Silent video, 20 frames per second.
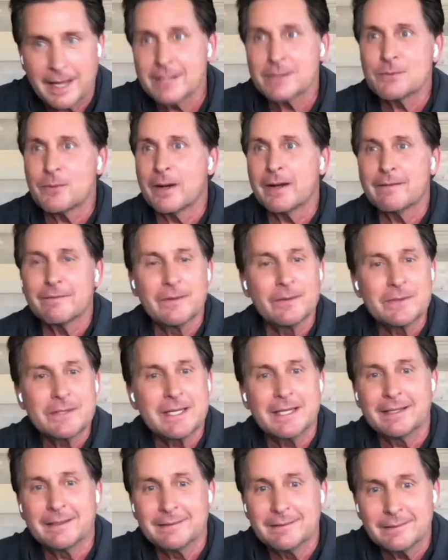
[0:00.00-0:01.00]
as one of those
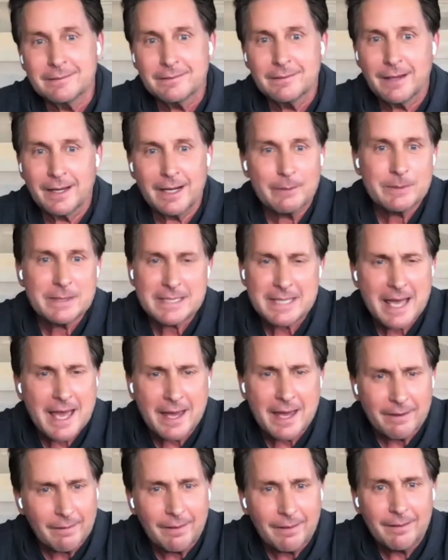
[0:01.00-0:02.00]
kids. And I was
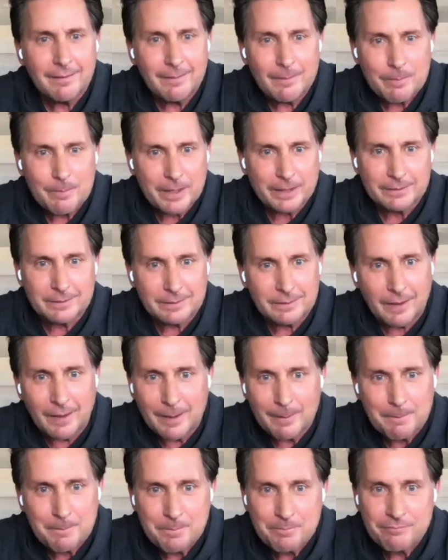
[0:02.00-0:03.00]
10 at the yeah.
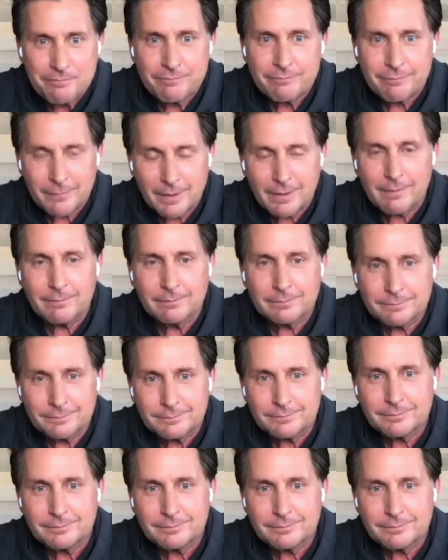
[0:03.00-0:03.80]
time. You've